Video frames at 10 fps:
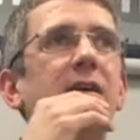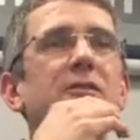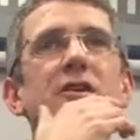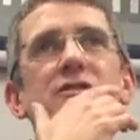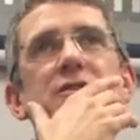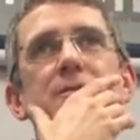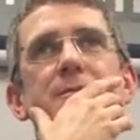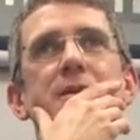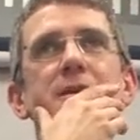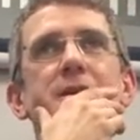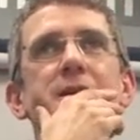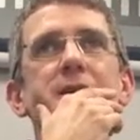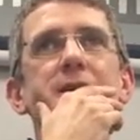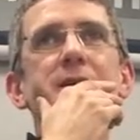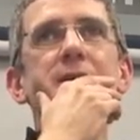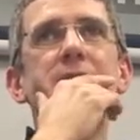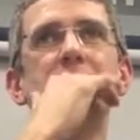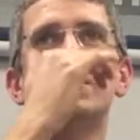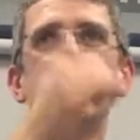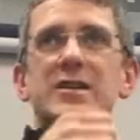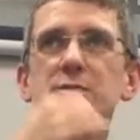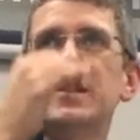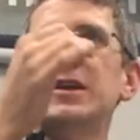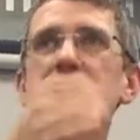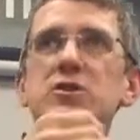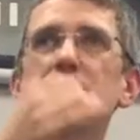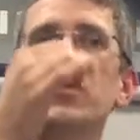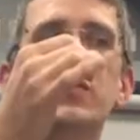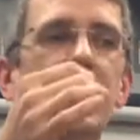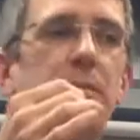I've lost them. So explanations, proofs,